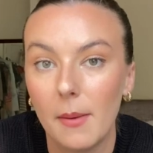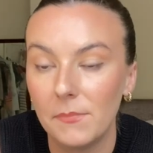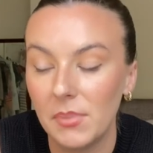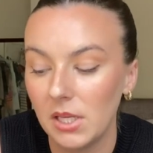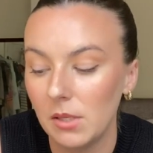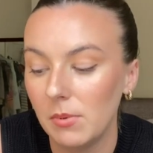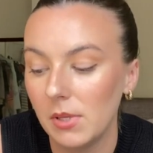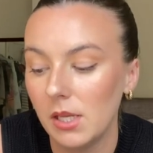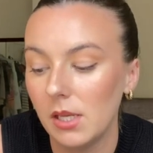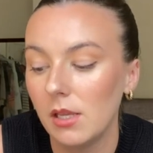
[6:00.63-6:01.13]

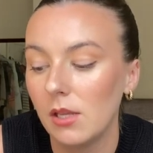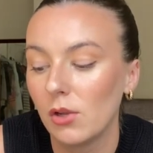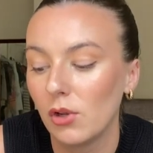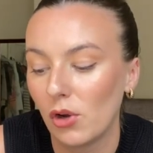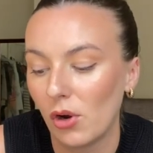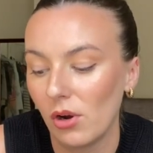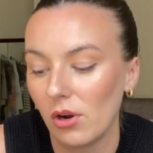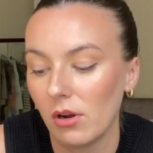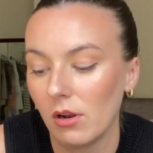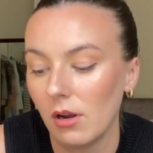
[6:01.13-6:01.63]
BB
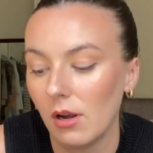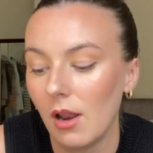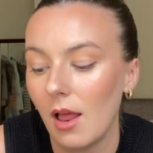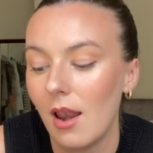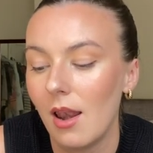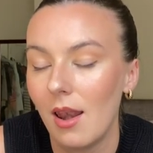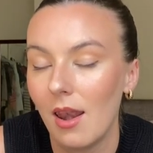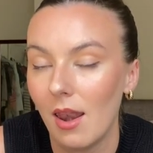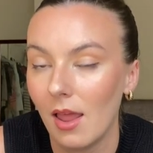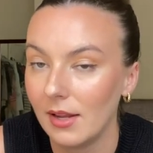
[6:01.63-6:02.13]
Curl
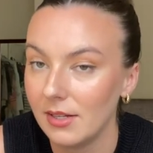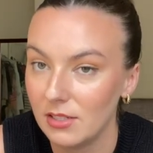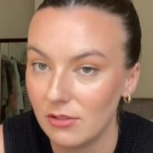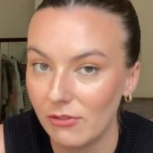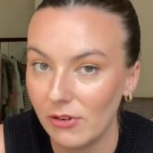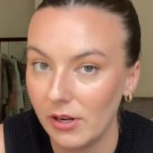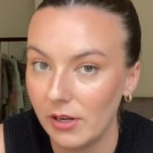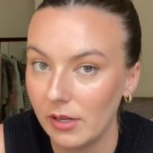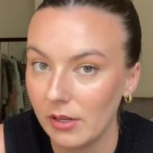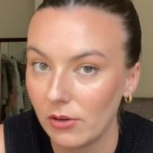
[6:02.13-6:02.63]
Light
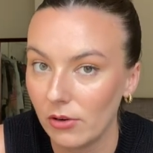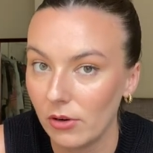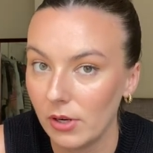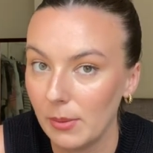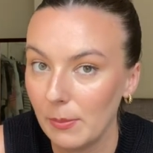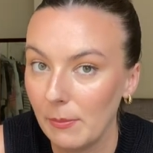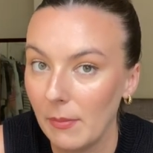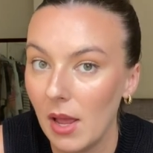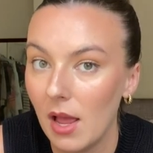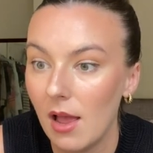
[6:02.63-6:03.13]
Fining
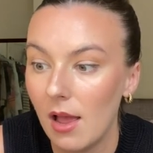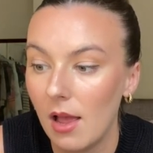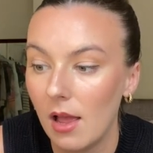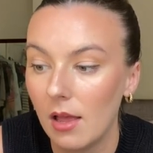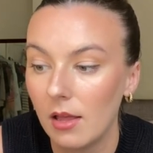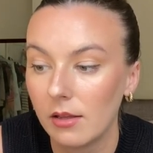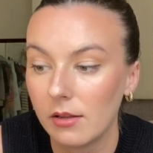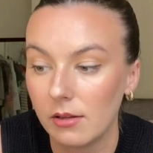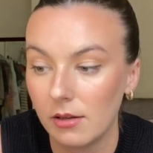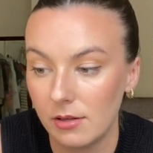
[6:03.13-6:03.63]
Cream.
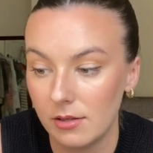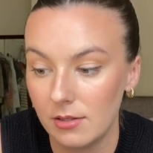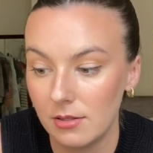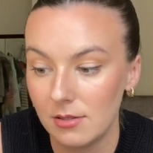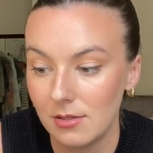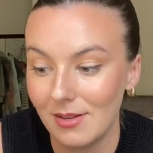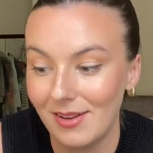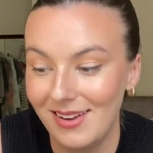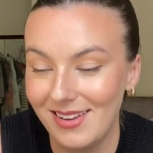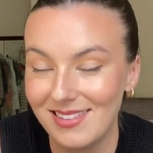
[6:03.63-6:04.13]

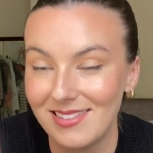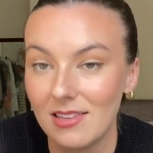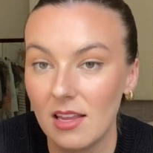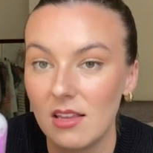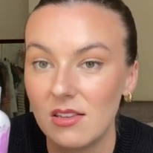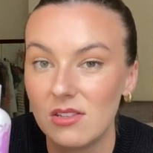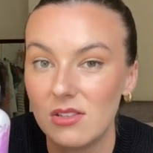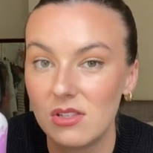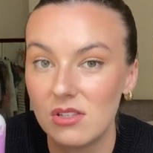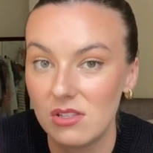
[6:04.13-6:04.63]
Guys, it's
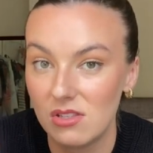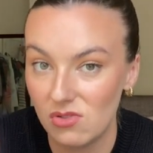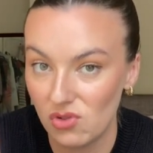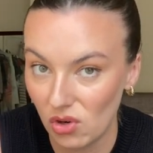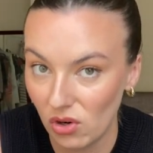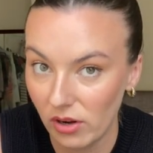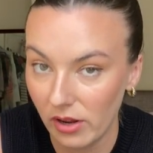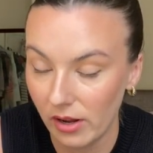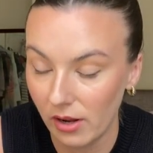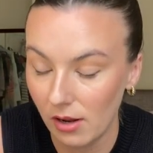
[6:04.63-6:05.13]

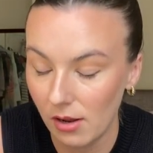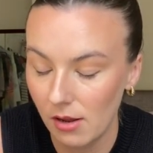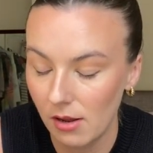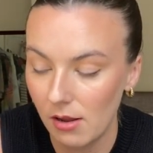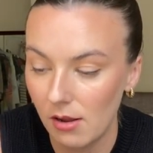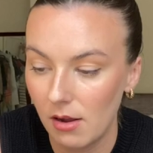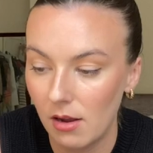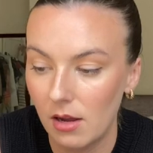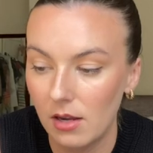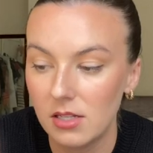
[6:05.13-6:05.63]
stunning.
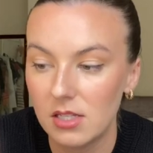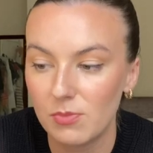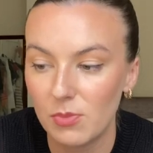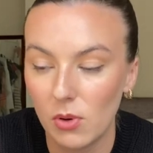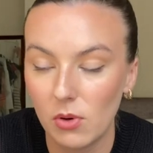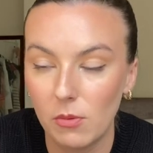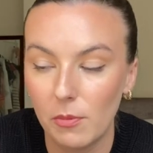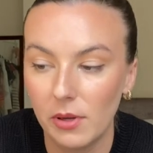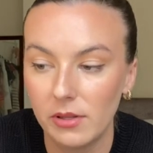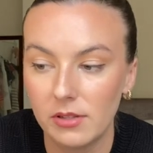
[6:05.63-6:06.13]
I
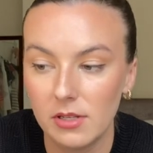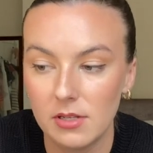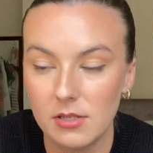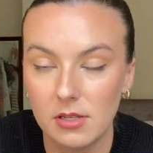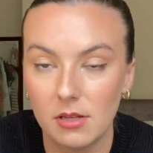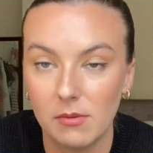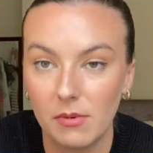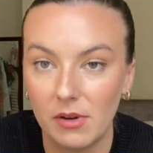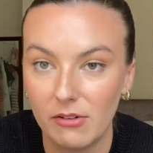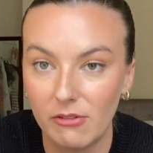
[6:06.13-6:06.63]
spoke about this
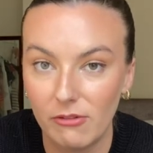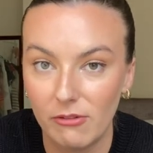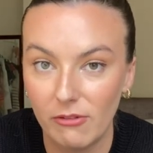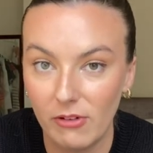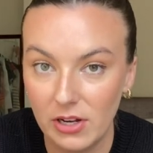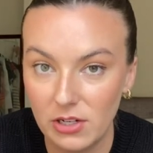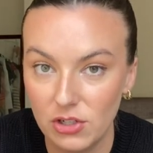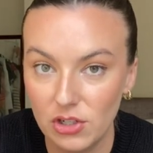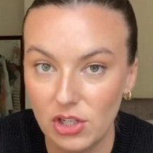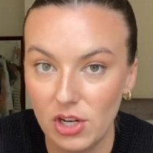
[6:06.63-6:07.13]
in my
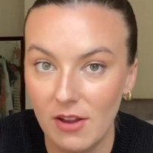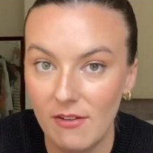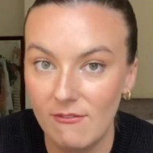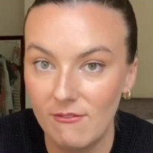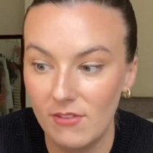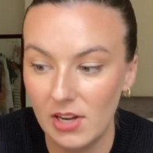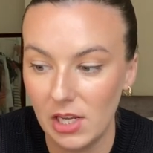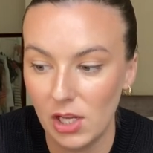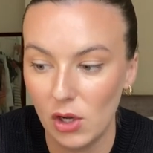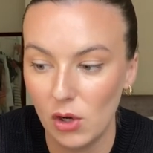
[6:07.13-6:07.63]
French
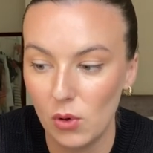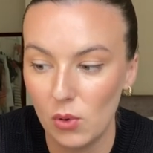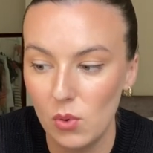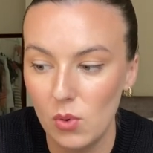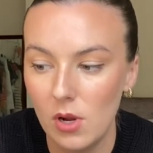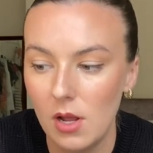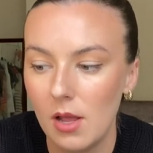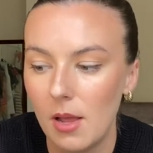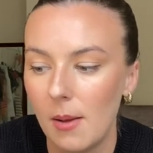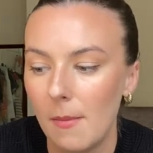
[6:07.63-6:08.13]
video,
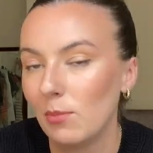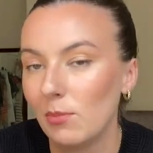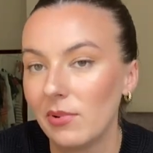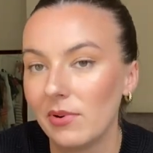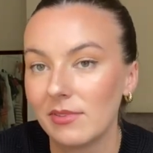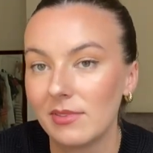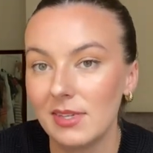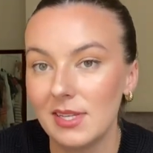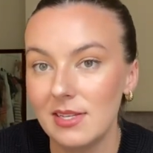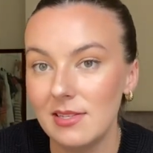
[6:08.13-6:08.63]

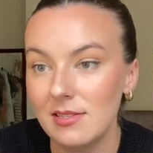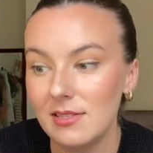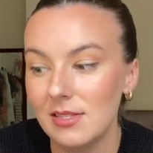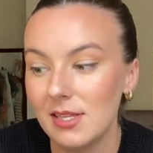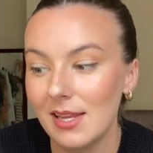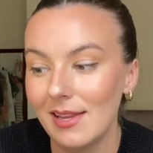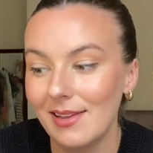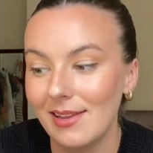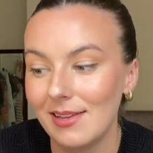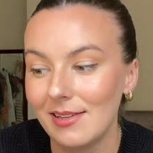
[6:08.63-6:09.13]
but this
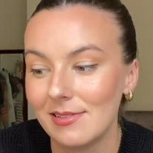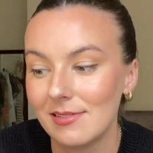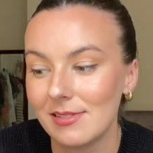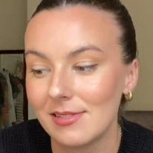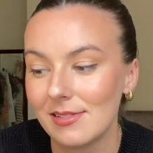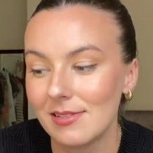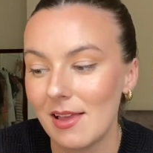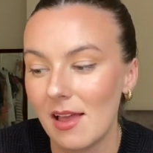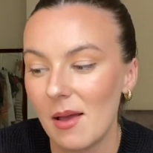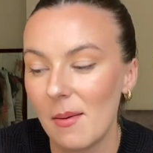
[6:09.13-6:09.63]

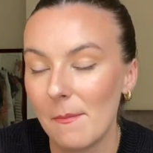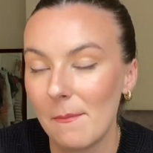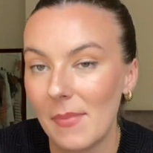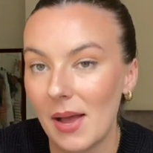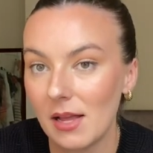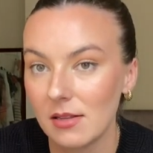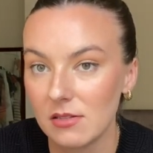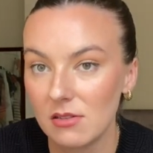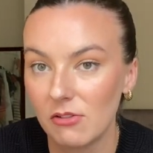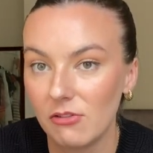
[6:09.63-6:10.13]
is a
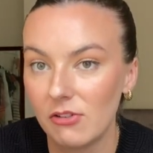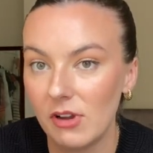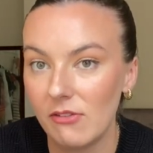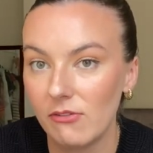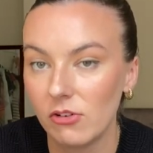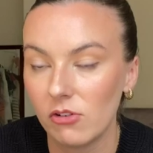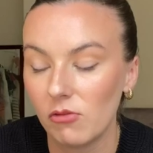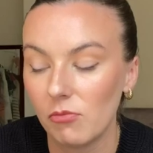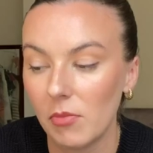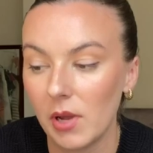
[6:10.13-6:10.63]
massive
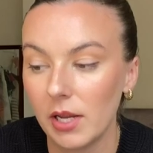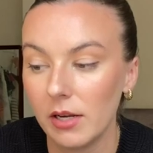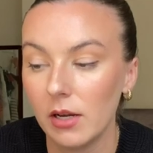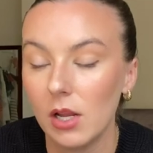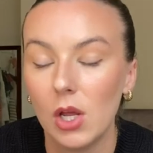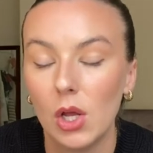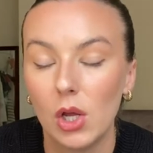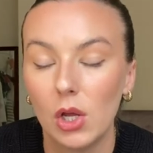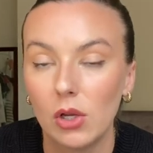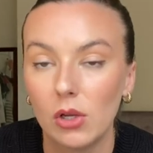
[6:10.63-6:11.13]
favorite of mine.
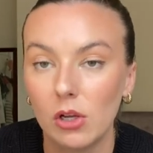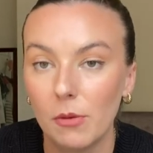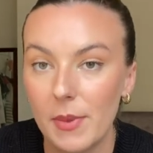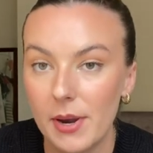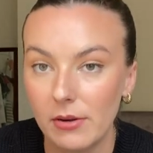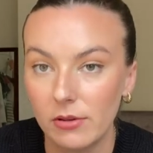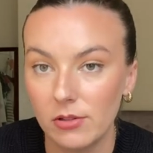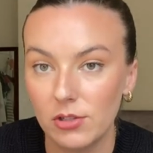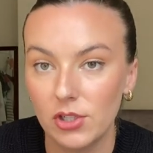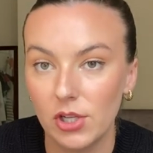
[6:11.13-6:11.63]
Come
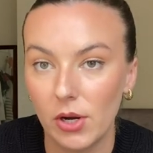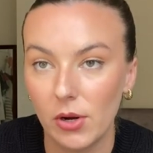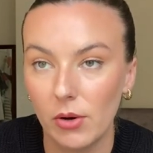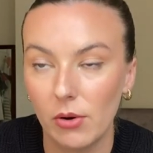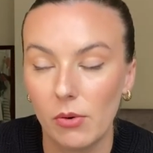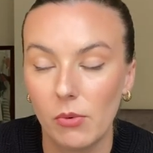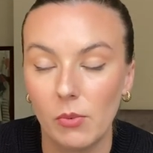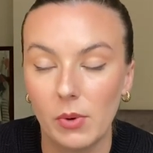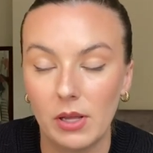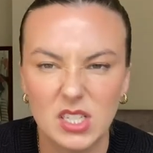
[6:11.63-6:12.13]
out of the
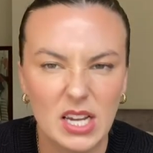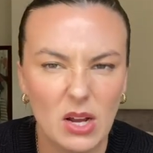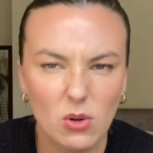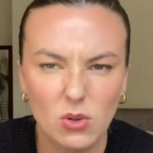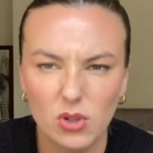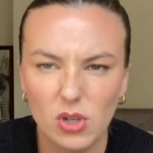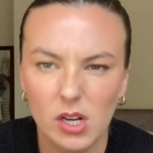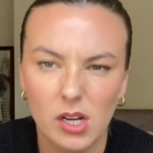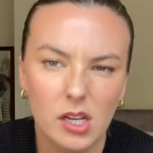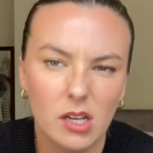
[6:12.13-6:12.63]
shower with towel
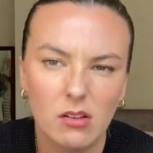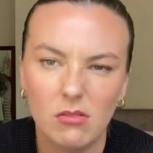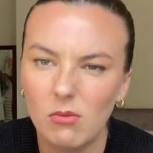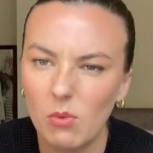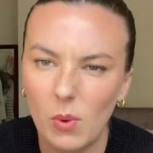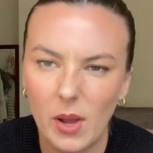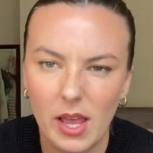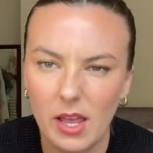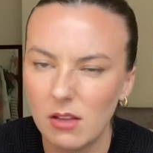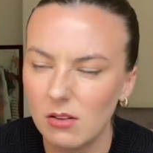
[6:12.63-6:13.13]
dry,
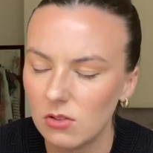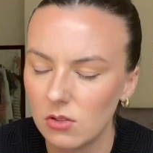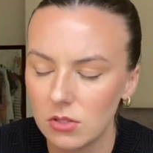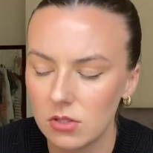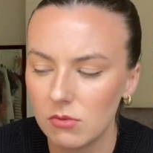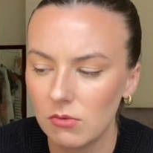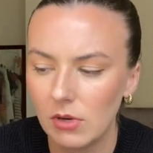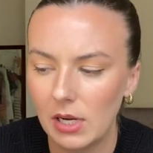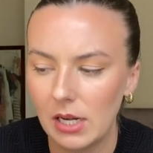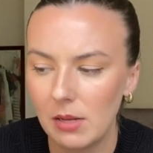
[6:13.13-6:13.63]
wet,
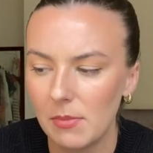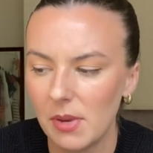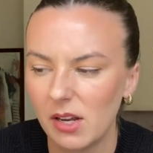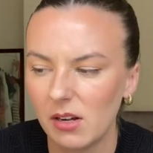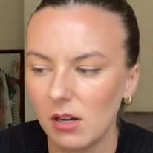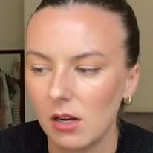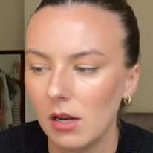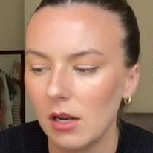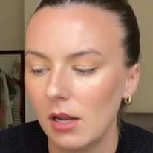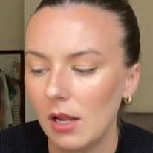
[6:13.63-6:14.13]
doesn't really
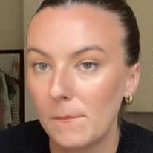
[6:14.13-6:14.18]
matter.